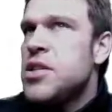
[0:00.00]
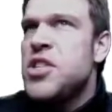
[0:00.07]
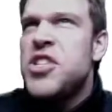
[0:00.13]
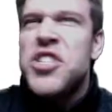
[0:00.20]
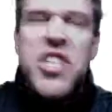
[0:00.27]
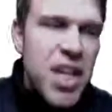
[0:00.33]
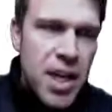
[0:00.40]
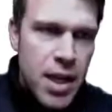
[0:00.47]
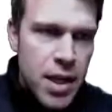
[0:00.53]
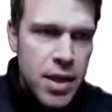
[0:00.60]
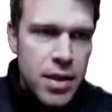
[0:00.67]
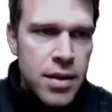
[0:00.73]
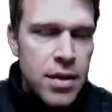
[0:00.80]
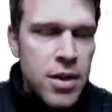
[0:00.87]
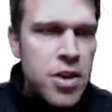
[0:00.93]

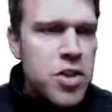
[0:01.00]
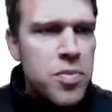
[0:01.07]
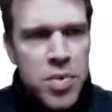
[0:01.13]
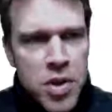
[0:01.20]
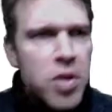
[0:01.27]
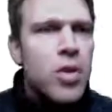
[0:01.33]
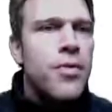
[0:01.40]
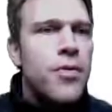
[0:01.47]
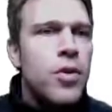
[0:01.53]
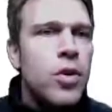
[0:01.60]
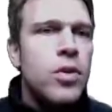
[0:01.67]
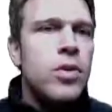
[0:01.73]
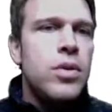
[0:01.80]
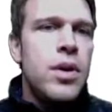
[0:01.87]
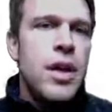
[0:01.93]
city is
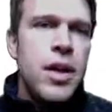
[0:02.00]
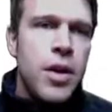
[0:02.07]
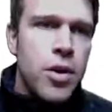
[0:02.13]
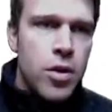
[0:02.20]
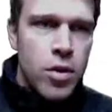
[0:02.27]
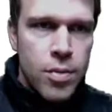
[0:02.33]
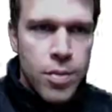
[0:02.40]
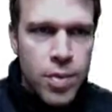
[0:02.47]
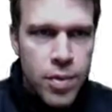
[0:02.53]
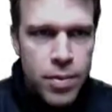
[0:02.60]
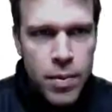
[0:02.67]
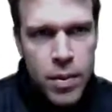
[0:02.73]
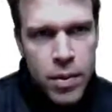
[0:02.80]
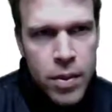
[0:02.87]
beautiful in Europe.